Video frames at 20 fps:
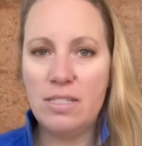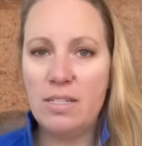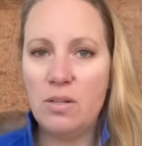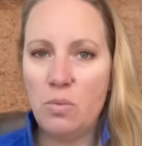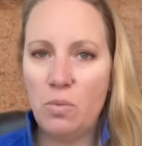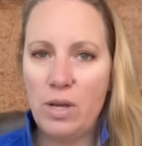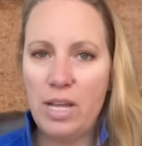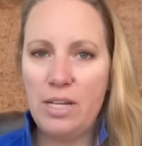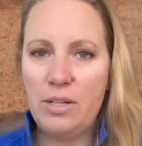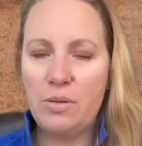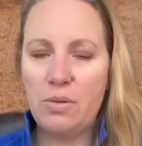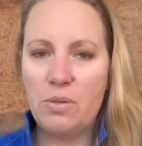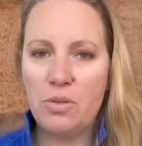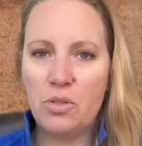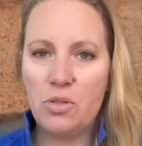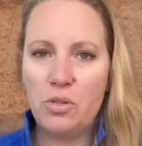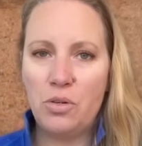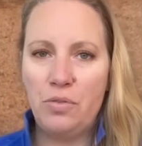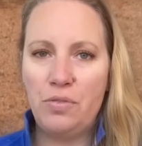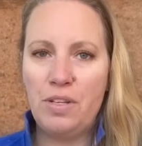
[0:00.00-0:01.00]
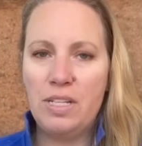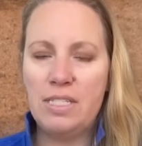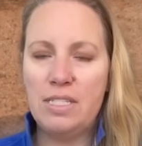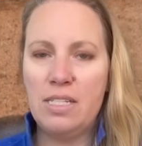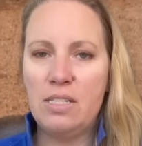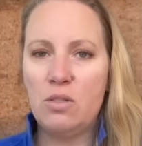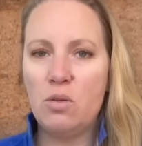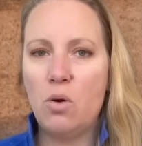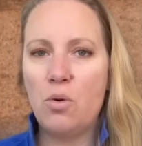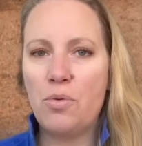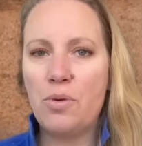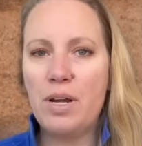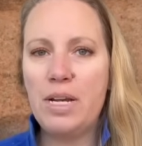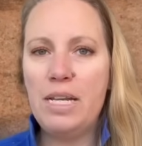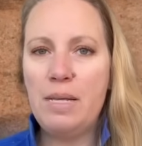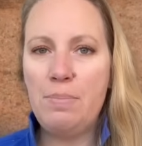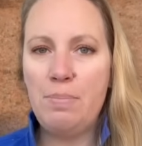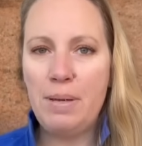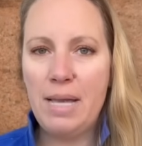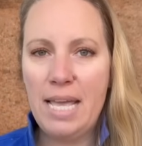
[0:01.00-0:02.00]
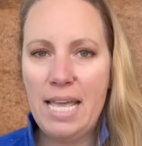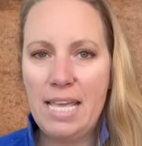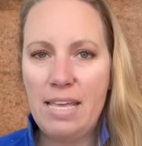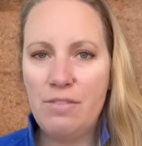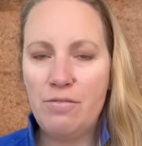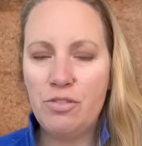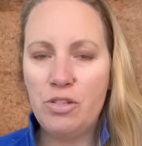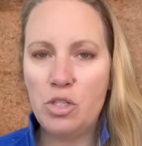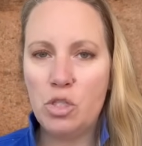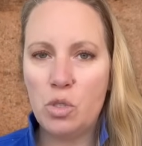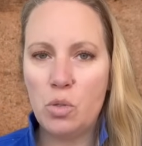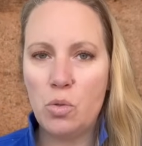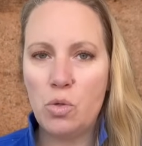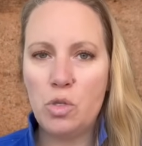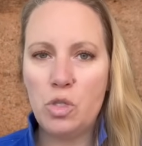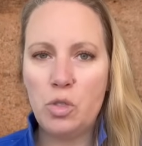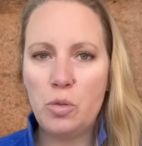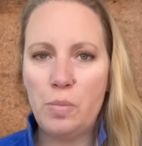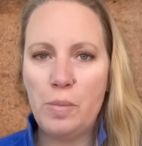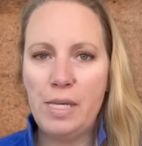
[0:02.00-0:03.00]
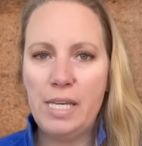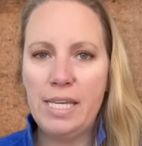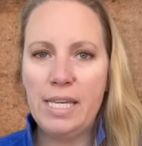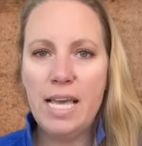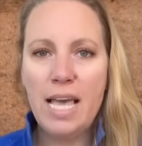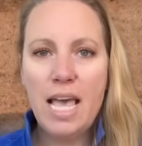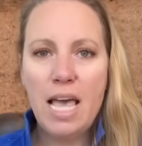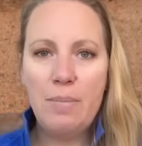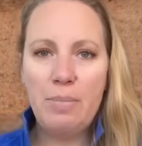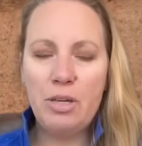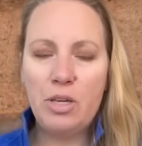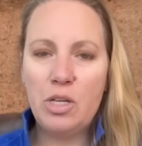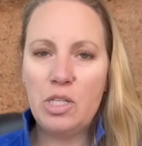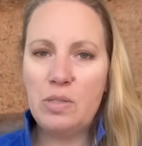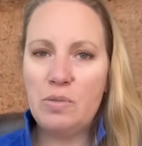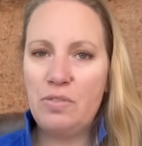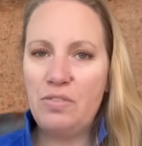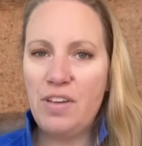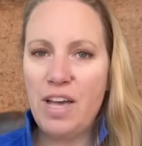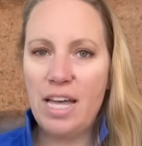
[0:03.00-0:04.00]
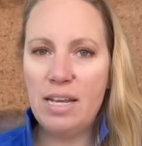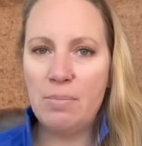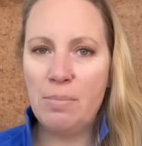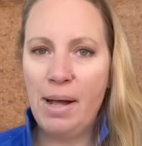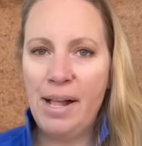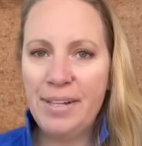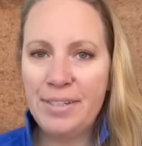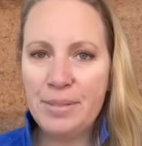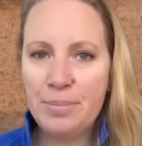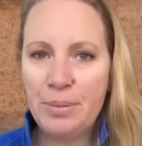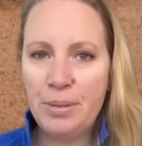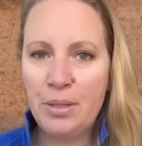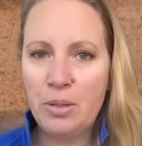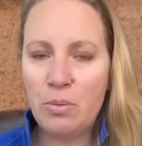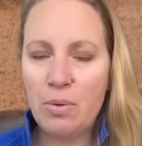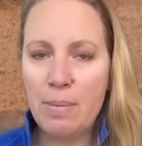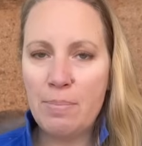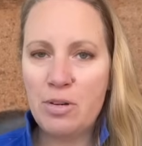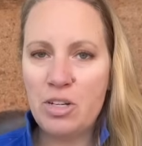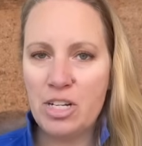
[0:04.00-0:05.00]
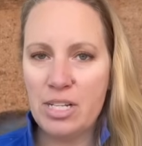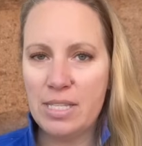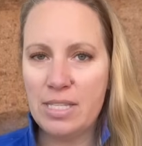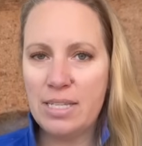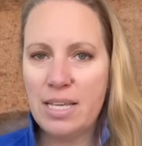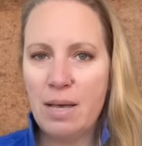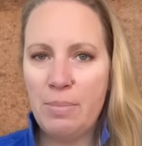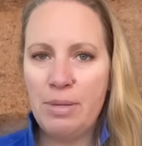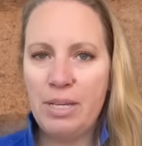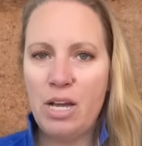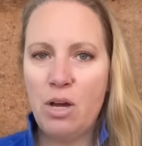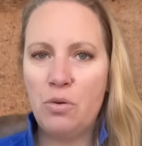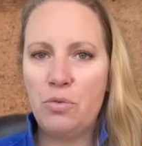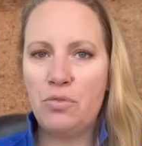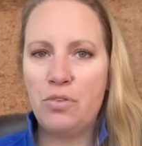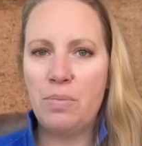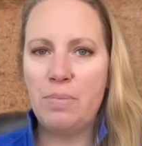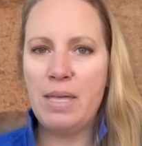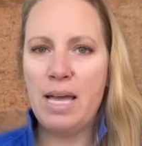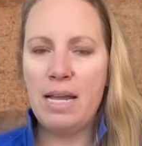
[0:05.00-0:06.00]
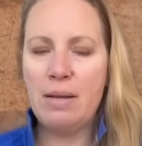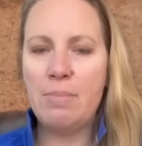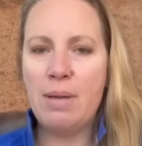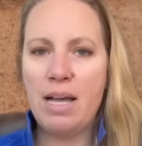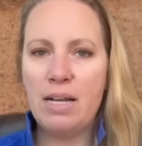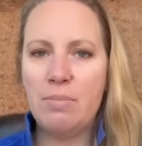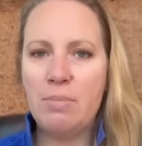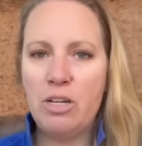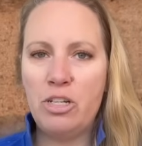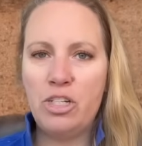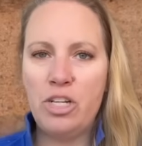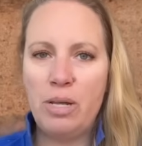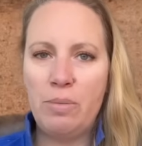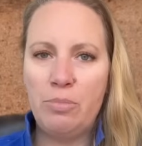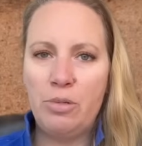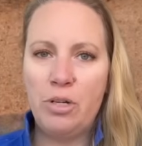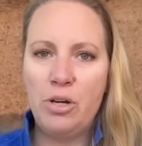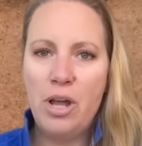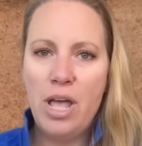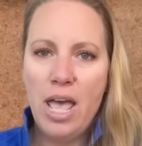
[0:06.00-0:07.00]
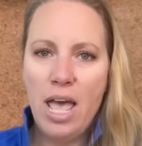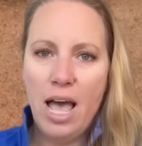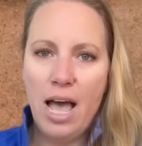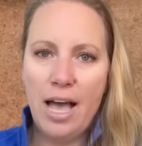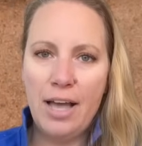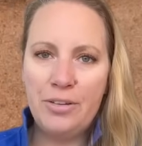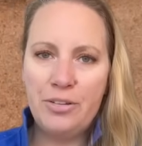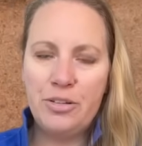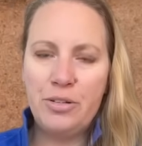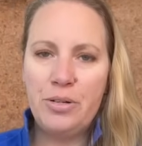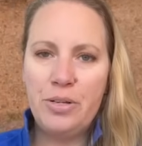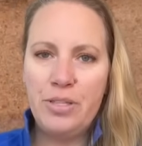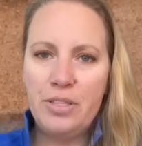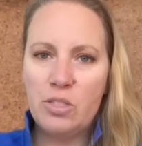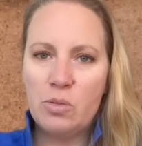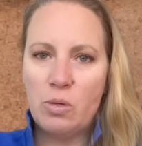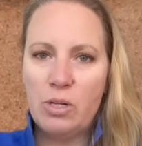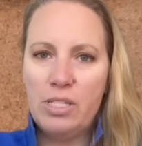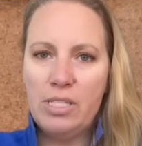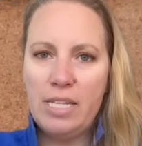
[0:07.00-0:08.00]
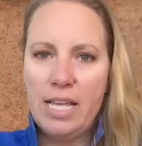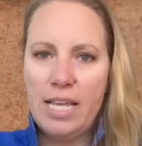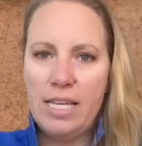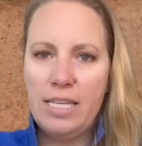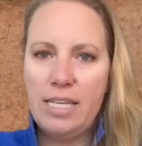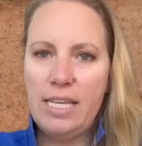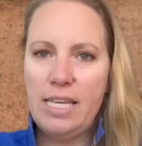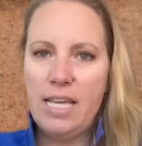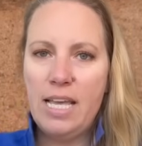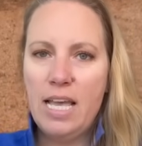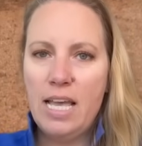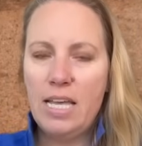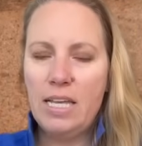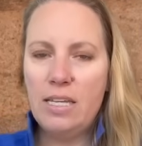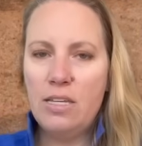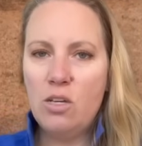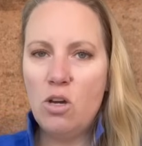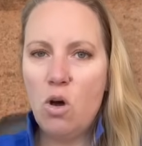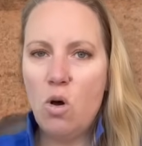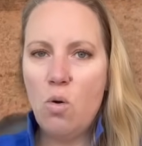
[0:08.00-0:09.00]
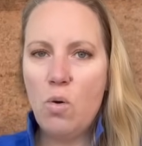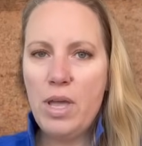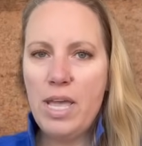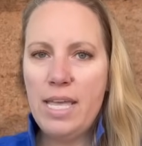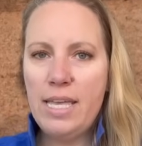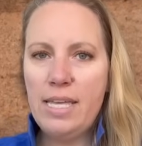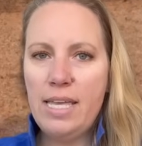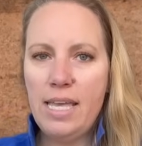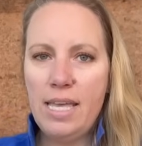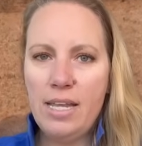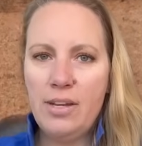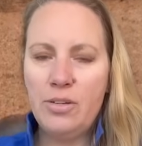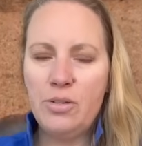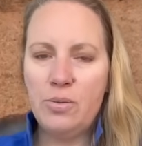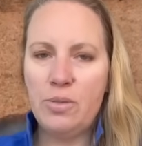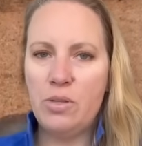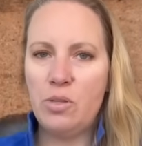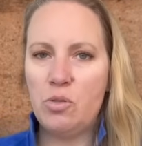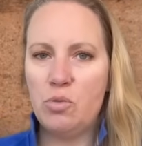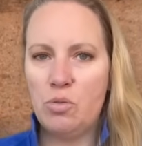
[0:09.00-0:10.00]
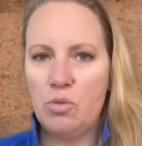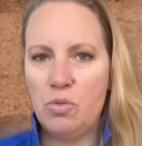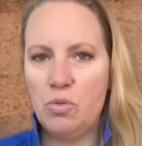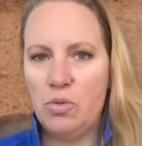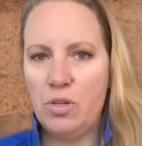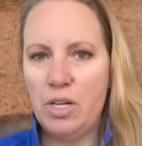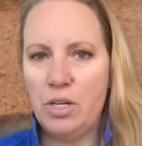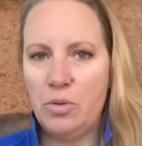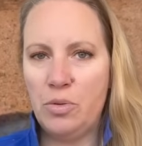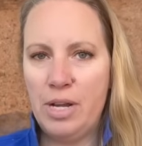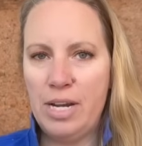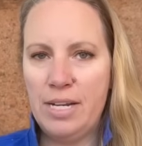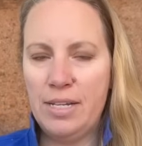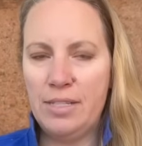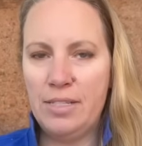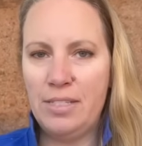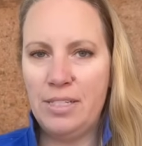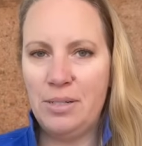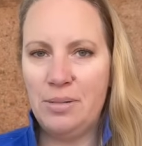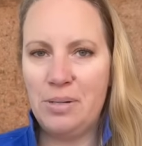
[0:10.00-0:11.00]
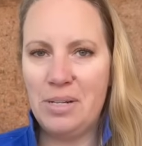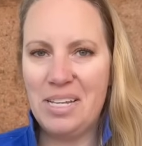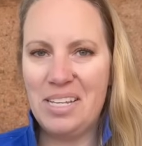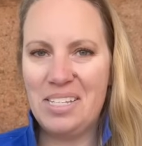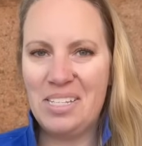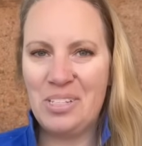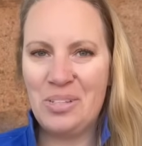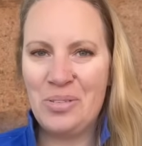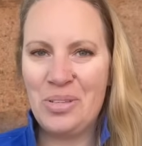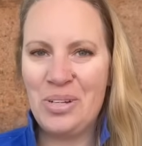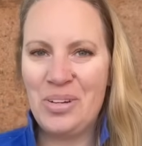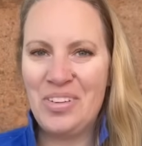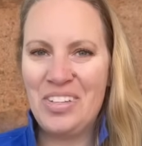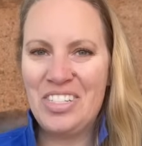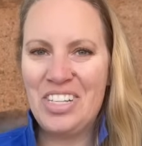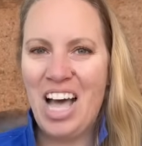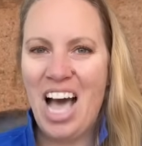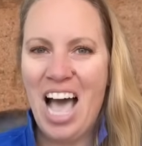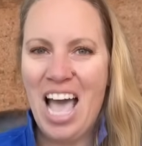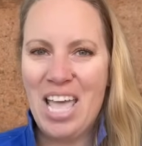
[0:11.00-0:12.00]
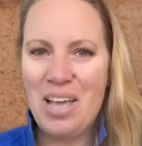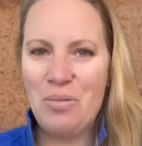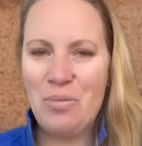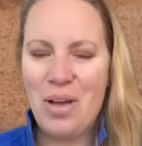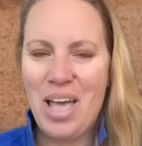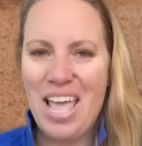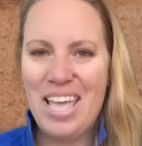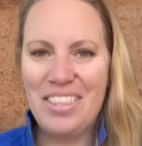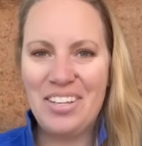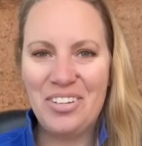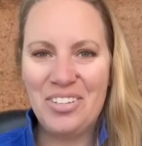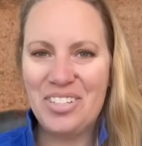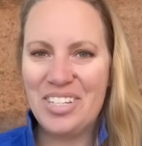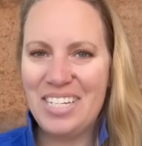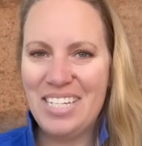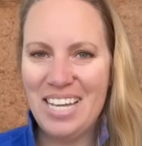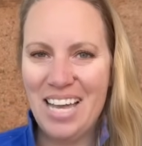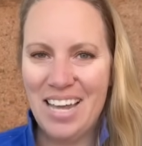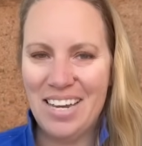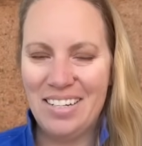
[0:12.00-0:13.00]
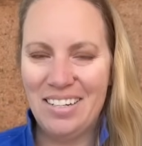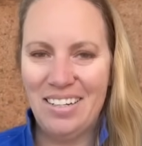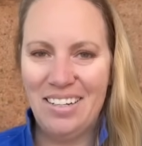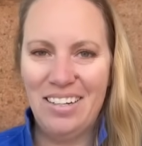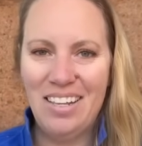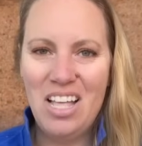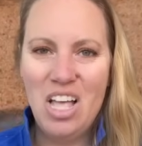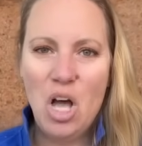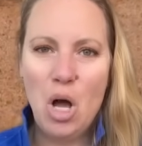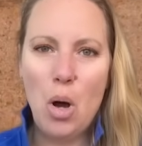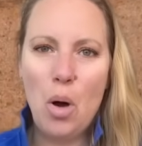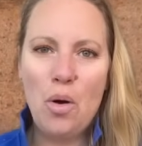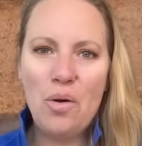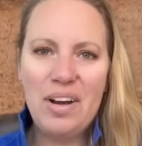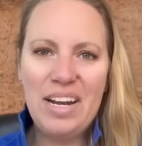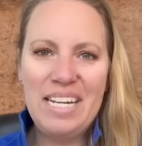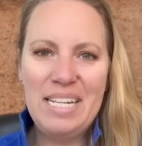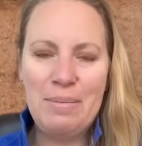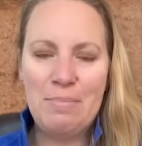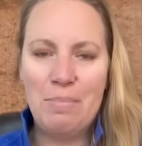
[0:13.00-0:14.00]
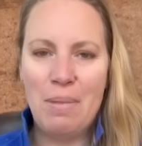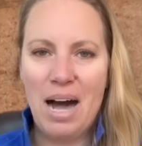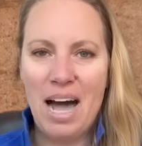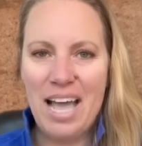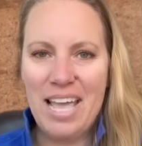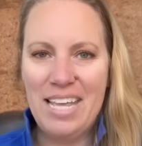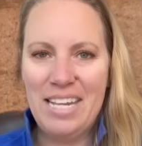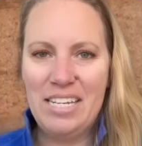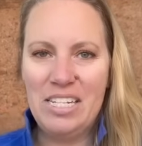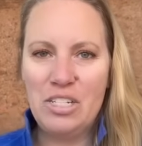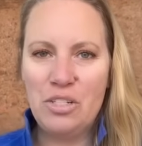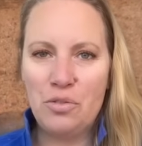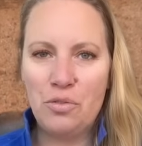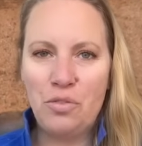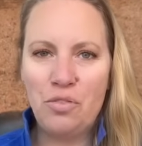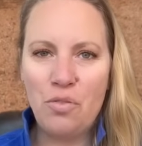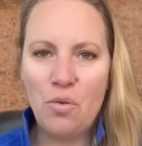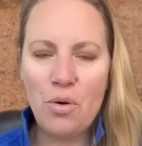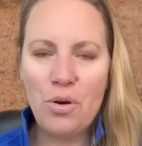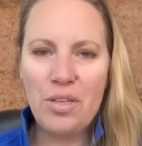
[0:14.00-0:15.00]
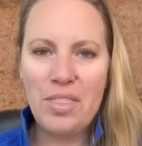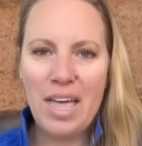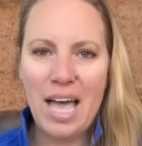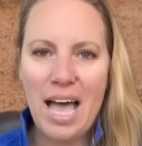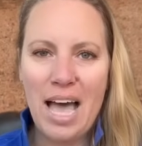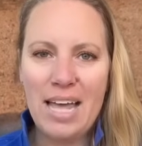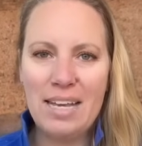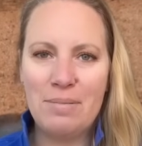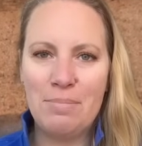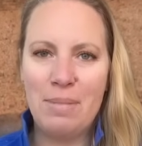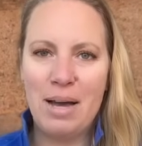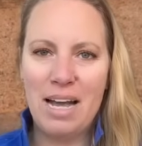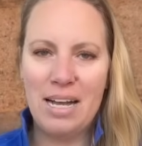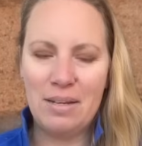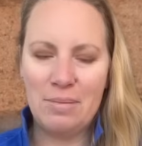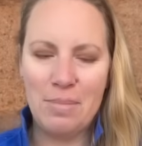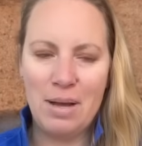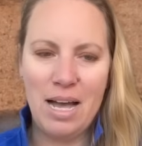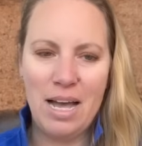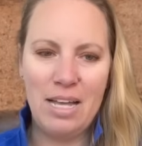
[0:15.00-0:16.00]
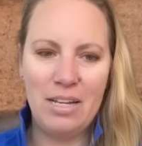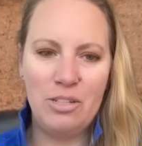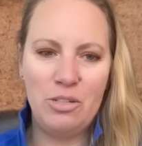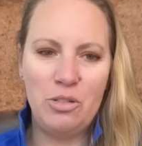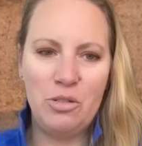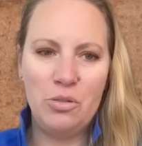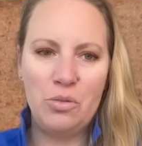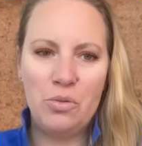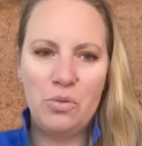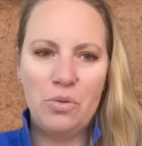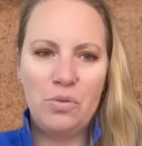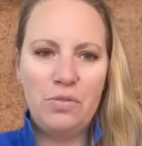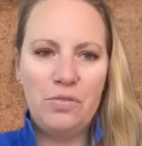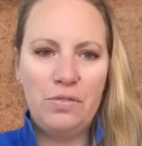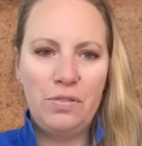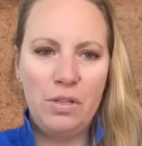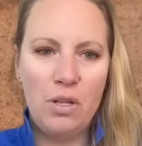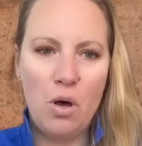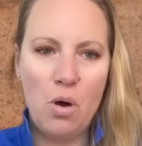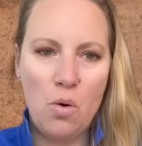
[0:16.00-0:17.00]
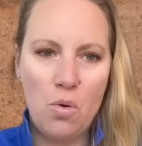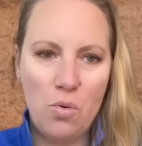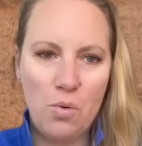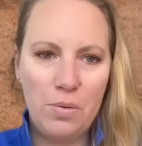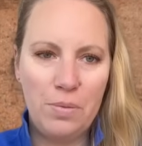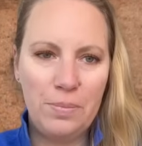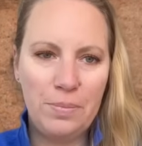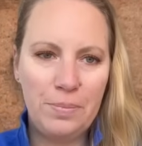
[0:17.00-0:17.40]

the way to the surface is already paved, so to speak, because we've had multiple eruptions coming out from that magma chamber underneath Svartsengi going into the Sutnuka crater series. So there is a highway, there is a tunnel already mined for that magma to flow.